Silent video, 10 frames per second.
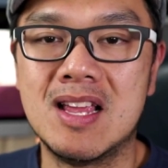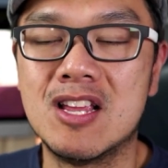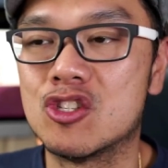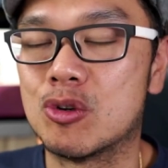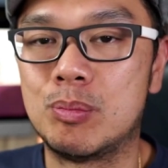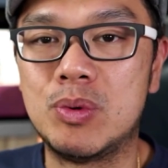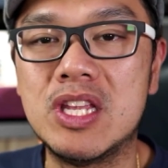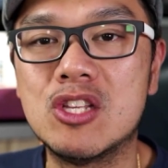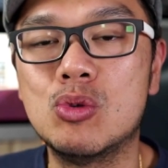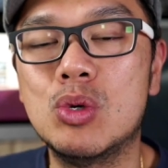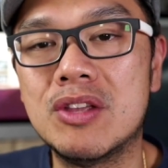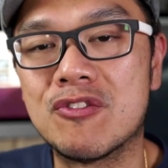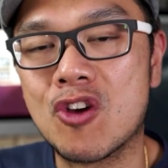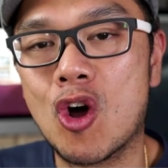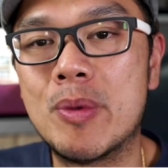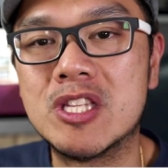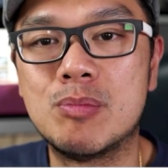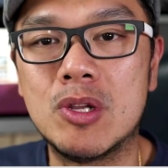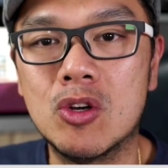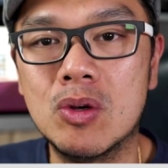So please do leave comments
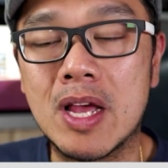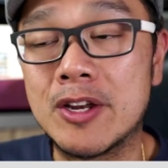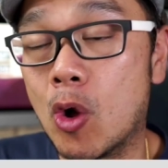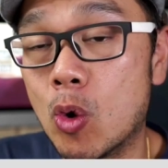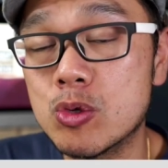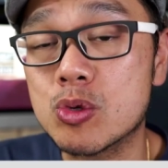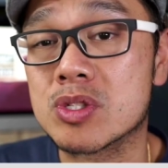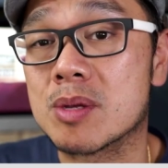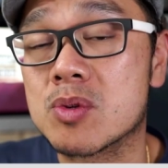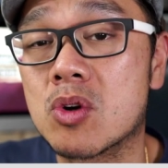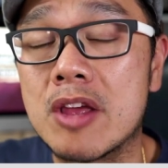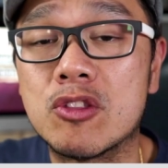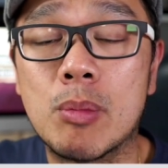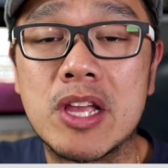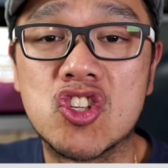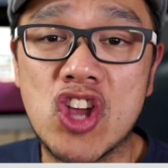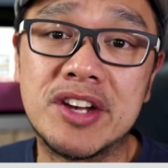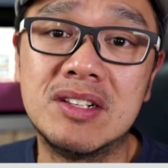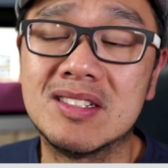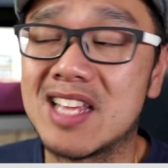below and also subscribe to my
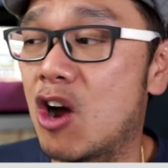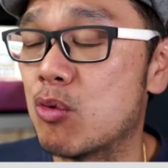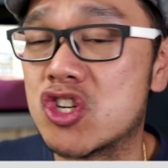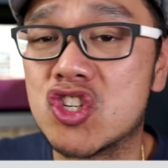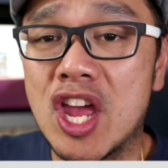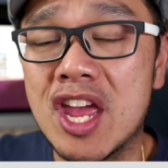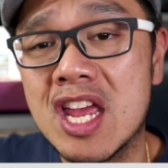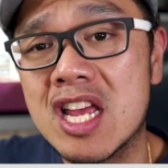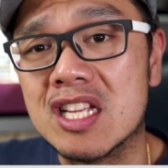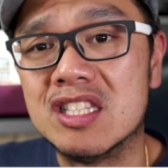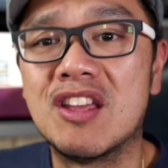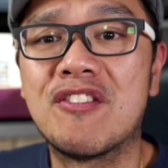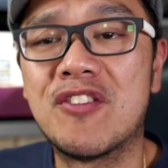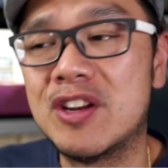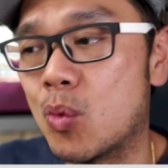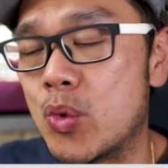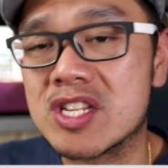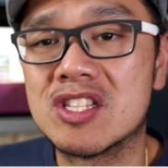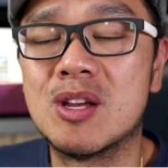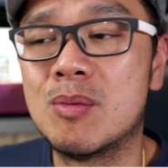channel that I will share different
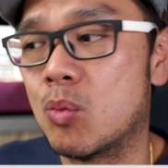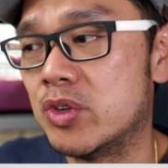wisdom,